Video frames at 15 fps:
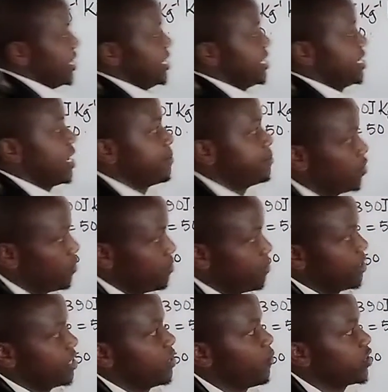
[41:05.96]
heat absorbed
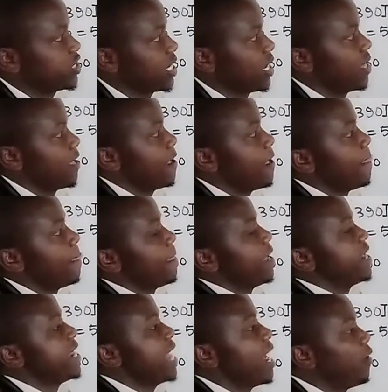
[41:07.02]
by the water.
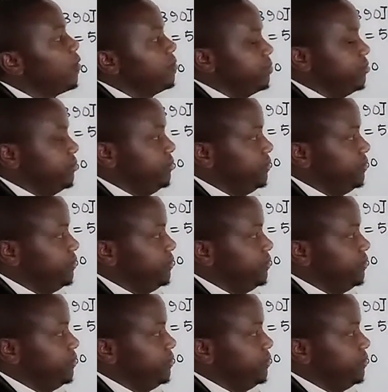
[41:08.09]
Now,